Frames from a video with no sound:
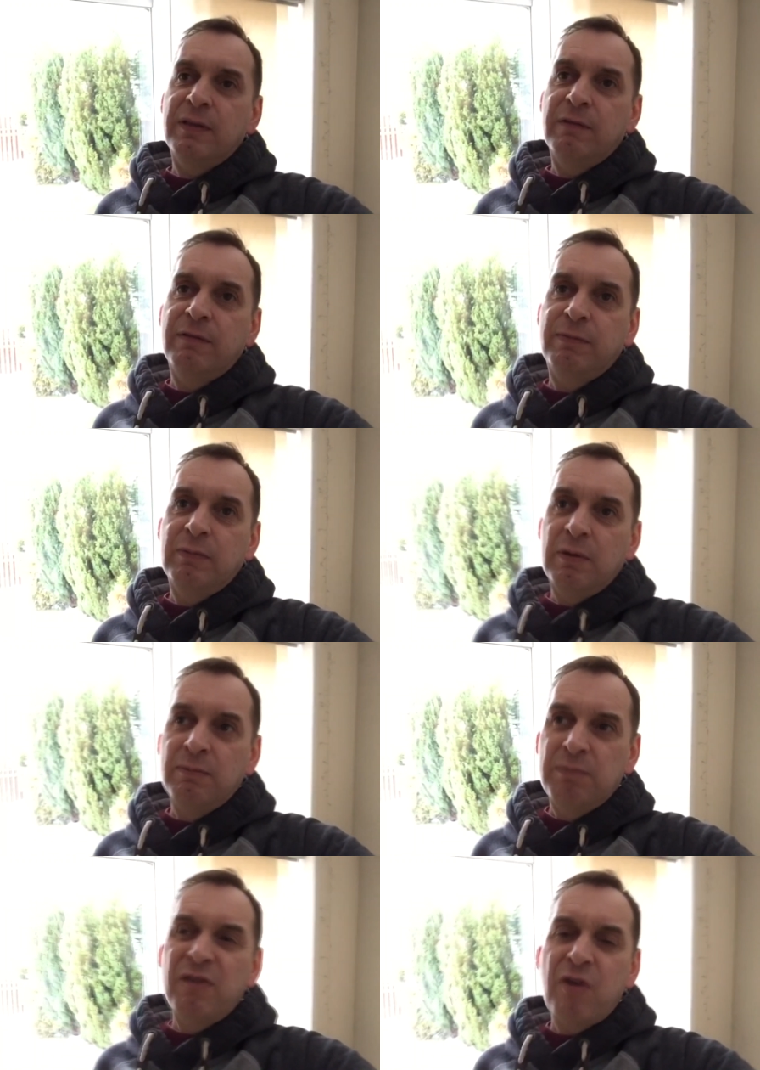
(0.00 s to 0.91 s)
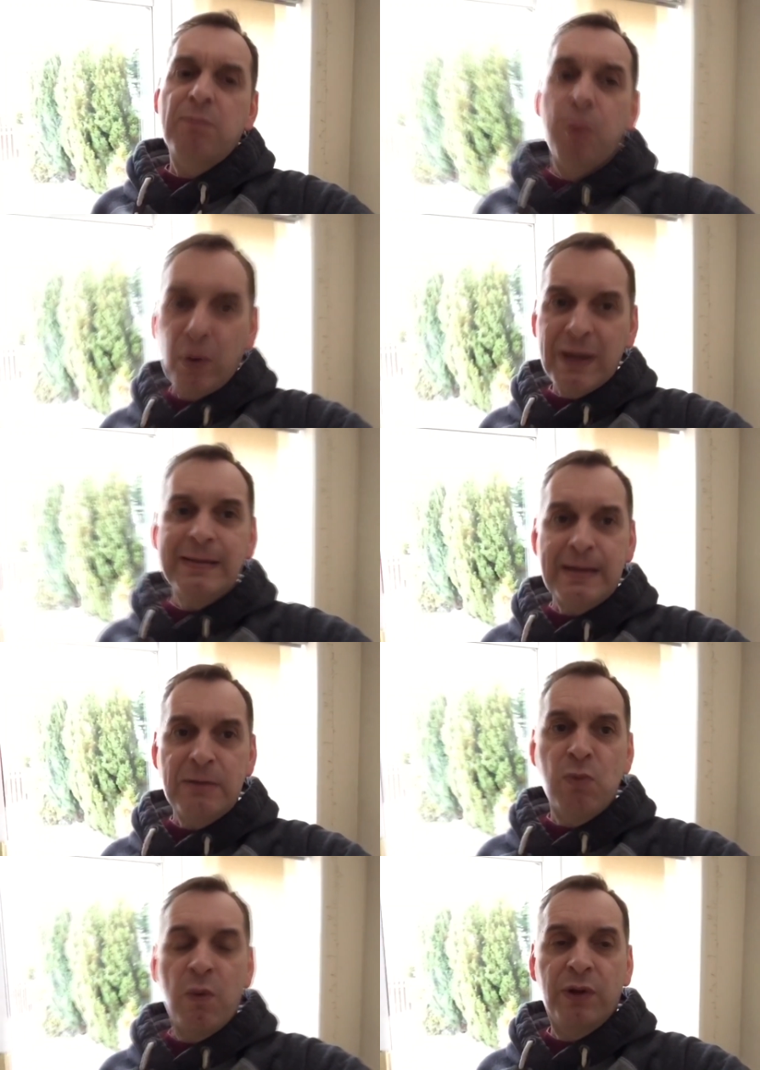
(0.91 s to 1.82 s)
They've a bit of a bogey
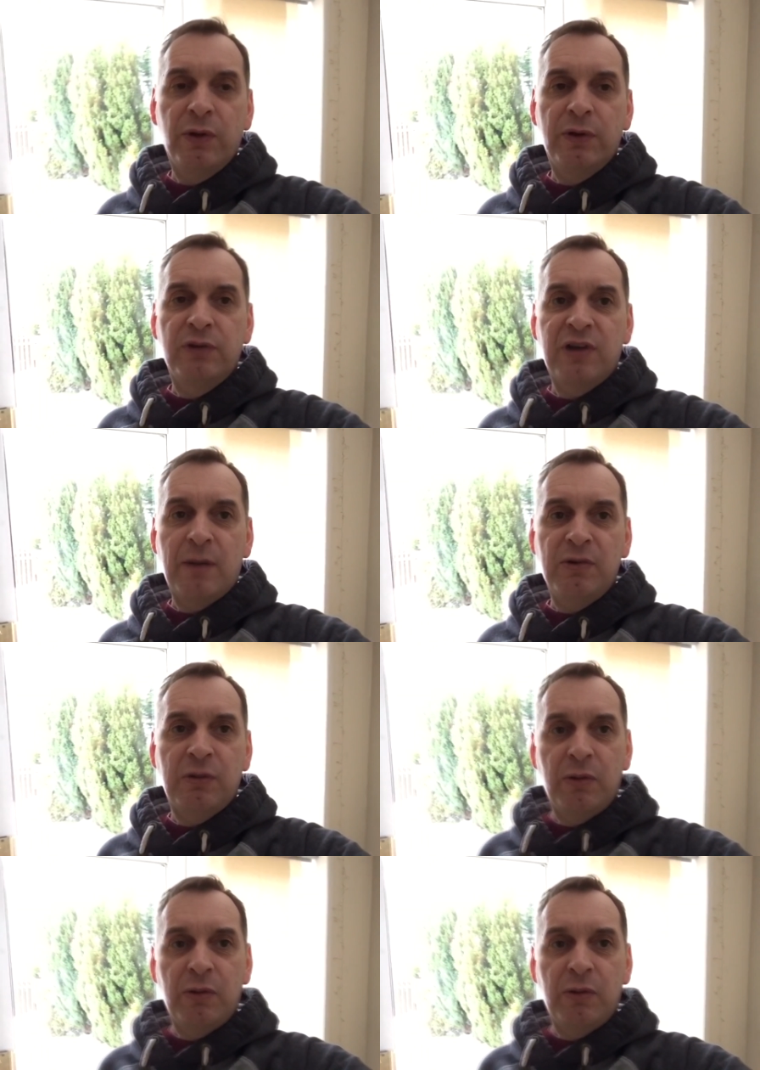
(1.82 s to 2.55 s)
team when we were down in the Championship.